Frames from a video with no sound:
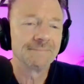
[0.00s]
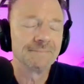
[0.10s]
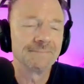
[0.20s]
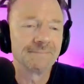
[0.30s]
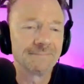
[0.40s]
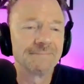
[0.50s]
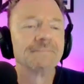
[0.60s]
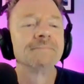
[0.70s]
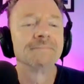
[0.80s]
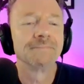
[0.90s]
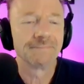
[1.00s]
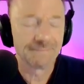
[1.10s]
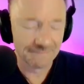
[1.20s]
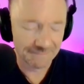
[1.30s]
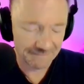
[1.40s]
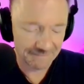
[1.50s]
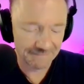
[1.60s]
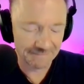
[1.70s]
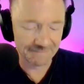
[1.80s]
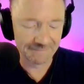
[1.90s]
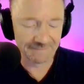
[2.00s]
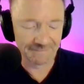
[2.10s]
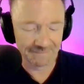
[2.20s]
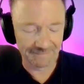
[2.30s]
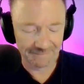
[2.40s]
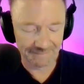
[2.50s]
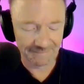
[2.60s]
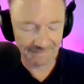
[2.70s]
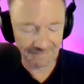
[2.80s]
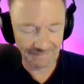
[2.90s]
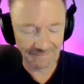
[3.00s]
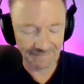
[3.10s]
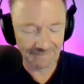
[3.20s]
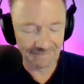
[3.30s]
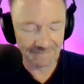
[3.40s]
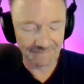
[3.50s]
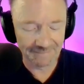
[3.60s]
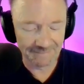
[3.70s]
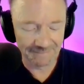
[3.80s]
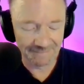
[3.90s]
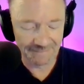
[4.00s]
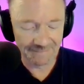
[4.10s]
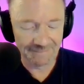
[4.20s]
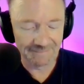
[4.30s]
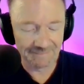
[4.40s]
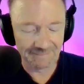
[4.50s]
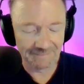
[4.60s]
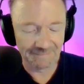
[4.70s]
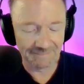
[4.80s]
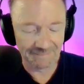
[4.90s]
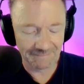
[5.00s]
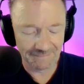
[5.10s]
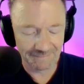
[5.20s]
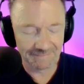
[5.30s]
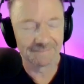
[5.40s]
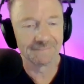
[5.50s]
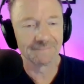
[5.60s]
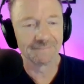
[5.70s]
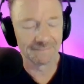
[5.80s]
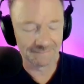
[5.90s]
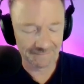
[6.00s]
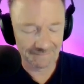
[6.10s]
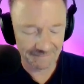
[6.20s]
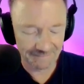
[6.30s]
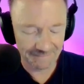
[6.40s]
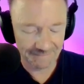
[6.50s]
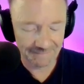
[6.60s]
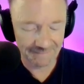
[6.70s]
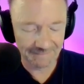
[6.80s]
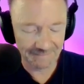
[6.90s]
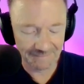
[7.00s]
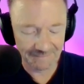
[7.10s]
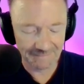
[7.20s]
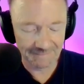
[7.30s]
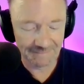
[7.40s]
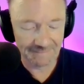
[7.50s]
(not speaking)